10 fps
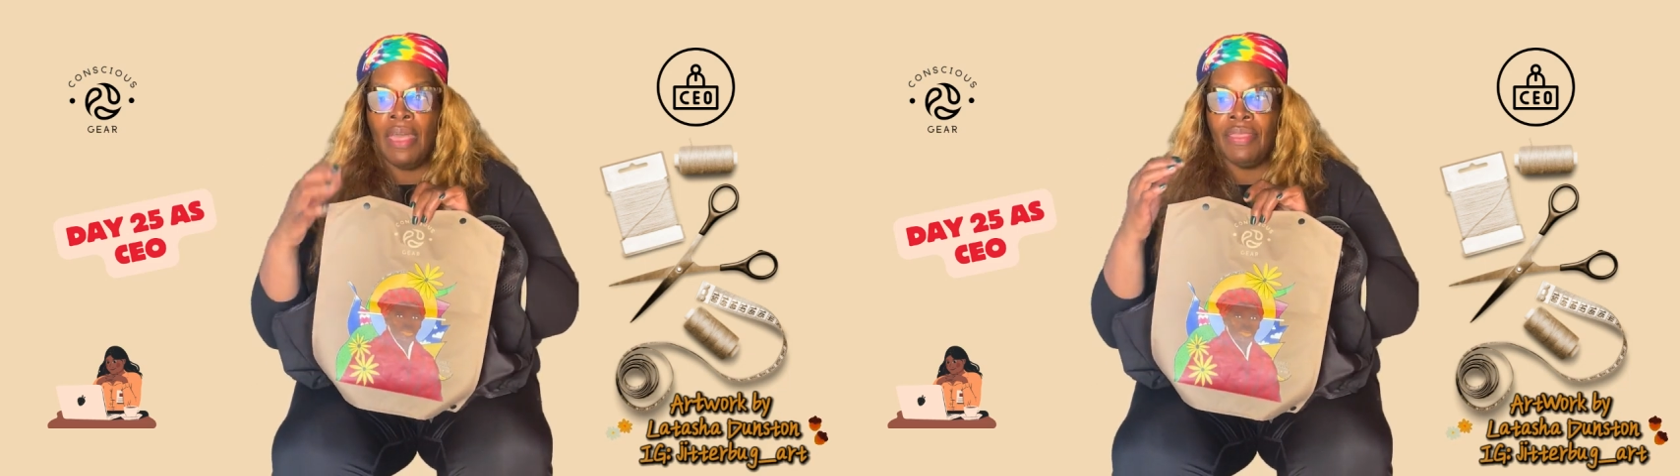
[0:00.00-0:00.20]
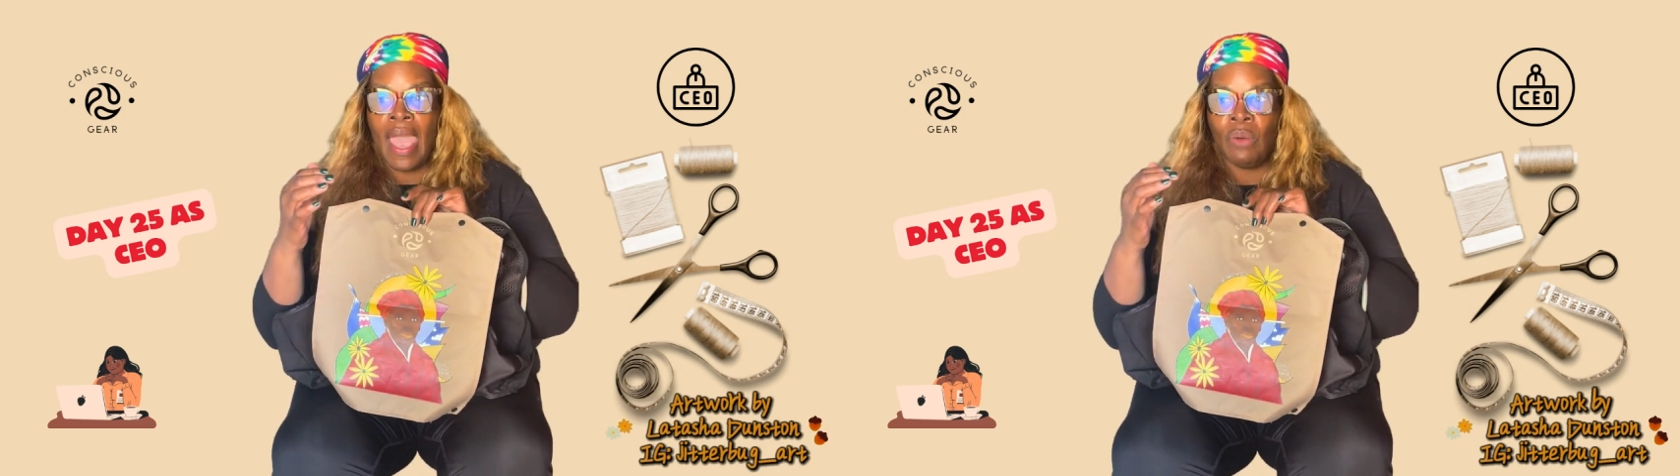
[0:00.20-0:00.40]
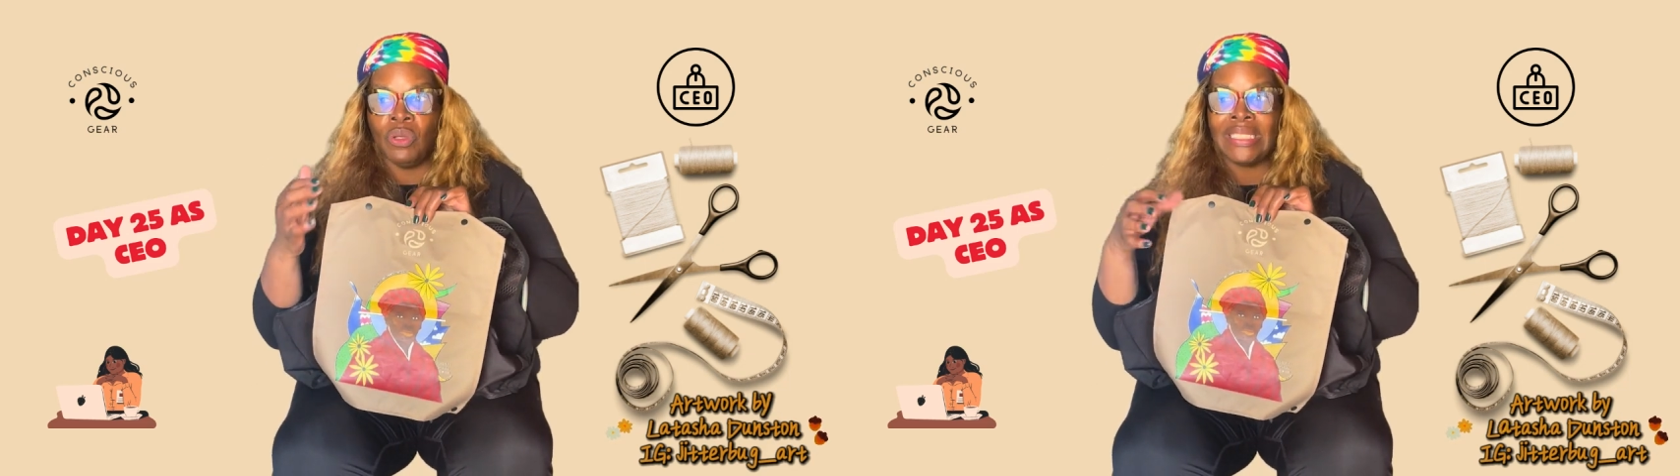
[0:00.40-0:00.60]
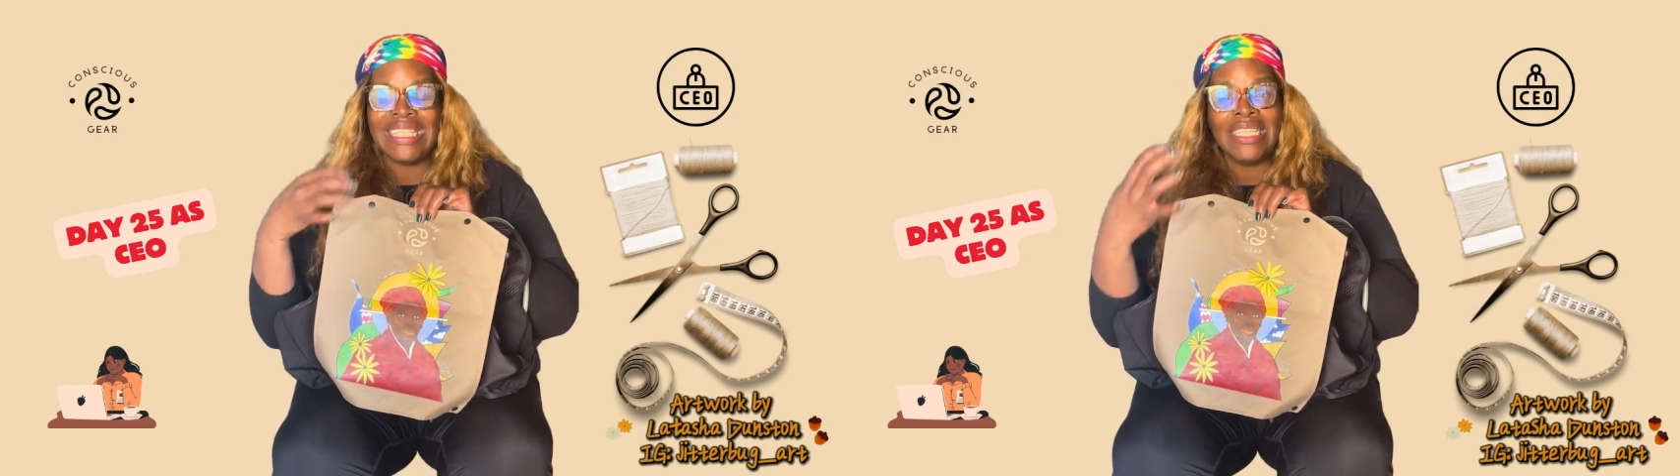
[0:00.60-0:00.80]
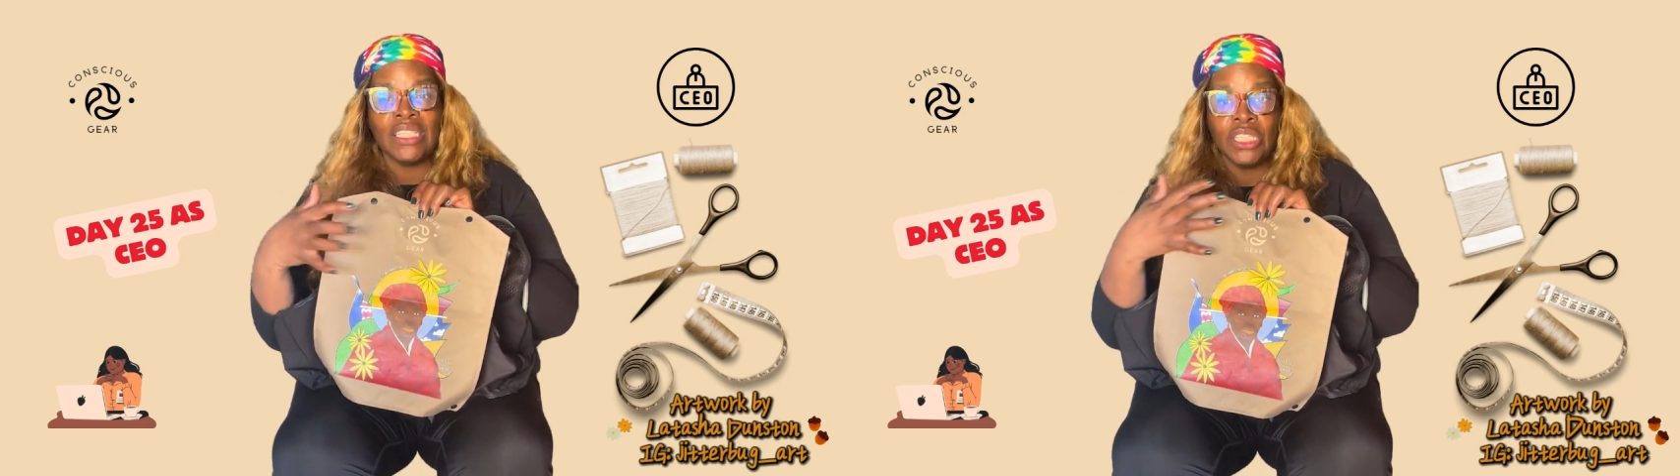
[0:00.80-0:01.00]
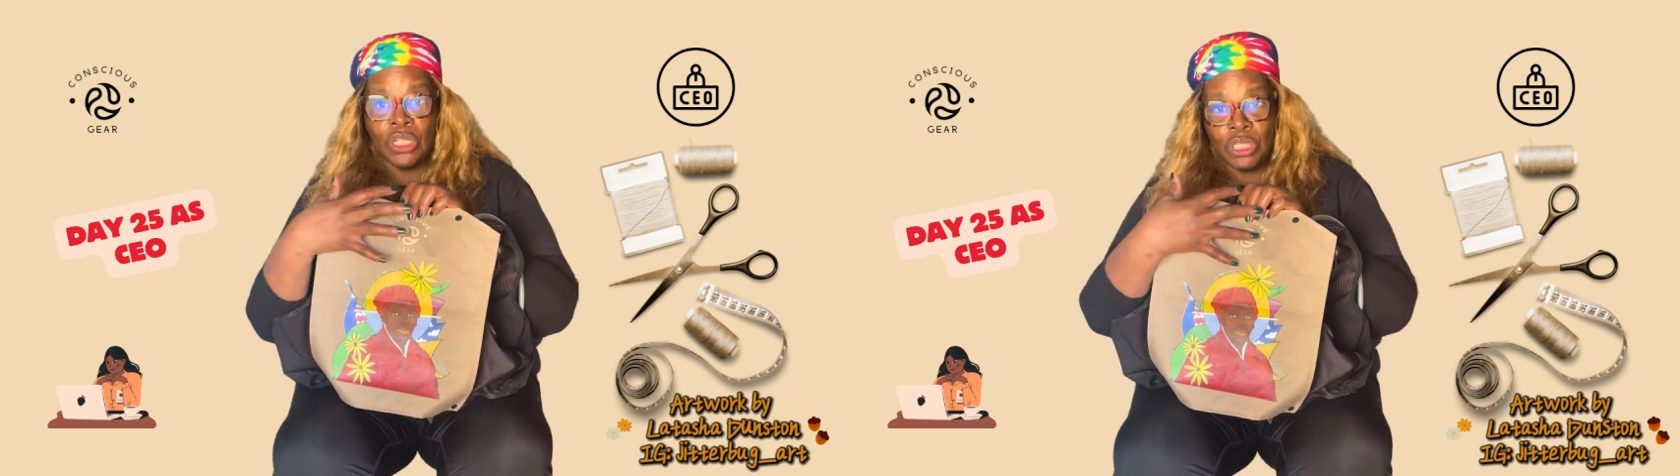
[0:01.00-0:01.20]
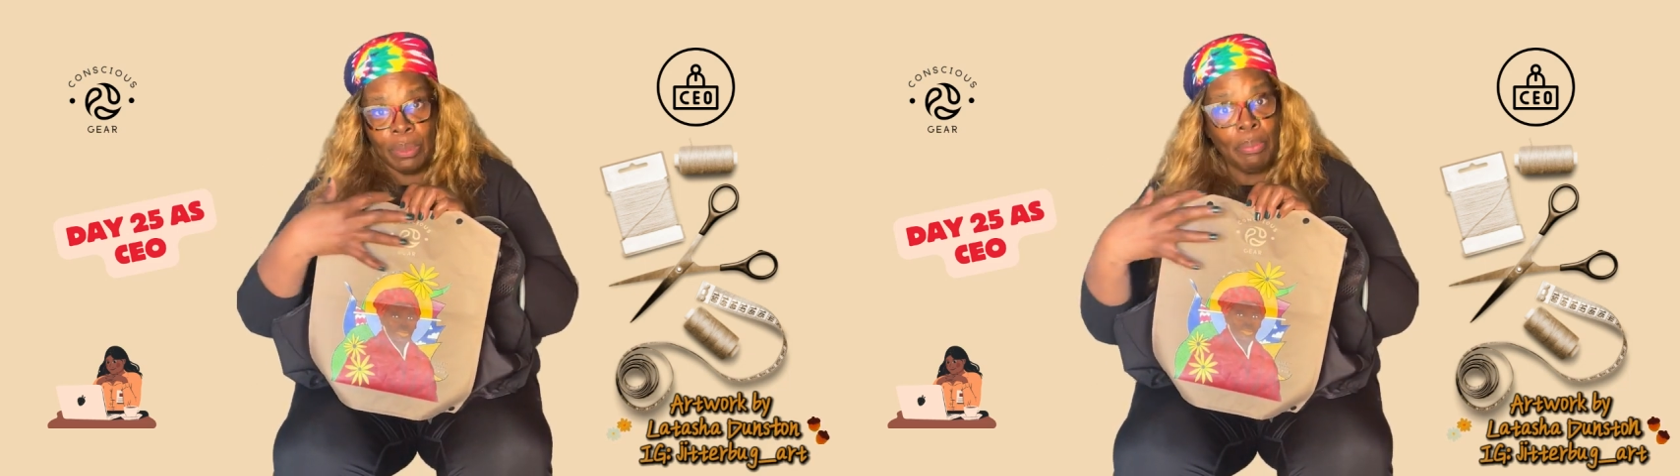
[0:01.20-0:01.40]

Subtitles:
that was easier to